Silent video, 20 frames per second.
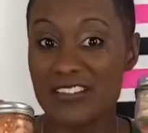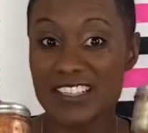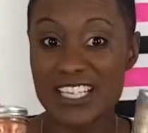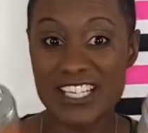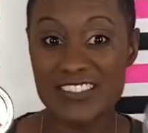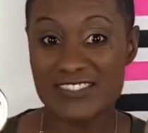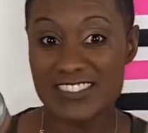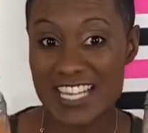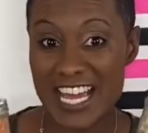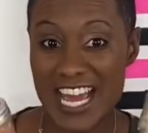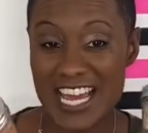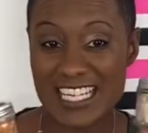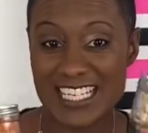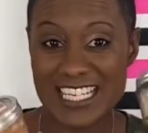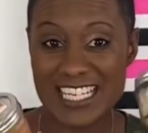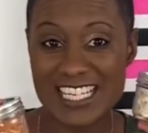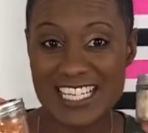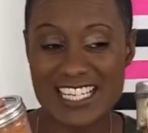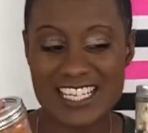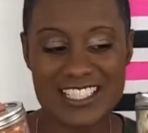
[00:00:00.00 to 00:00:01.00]
gift
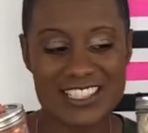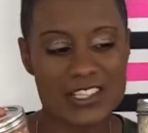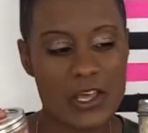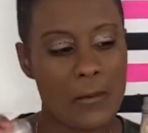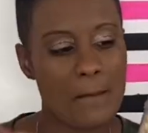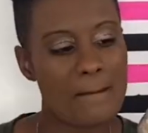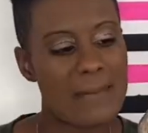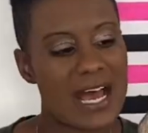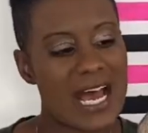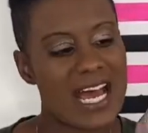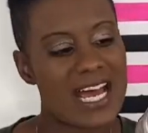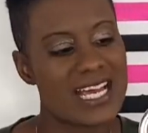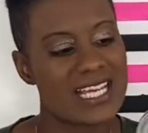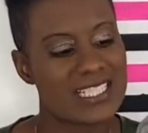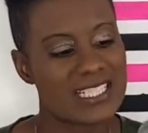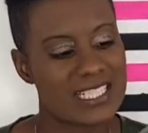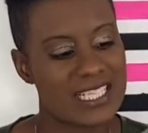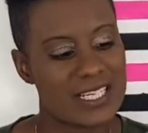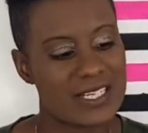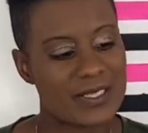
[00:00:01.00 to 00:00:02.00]
ideas, so buy
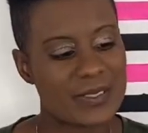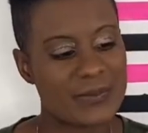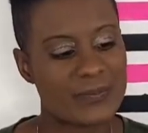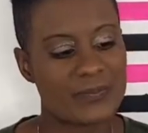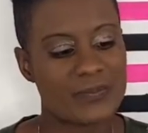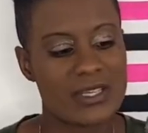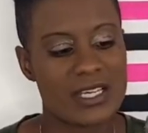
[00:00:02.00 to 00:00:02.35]
some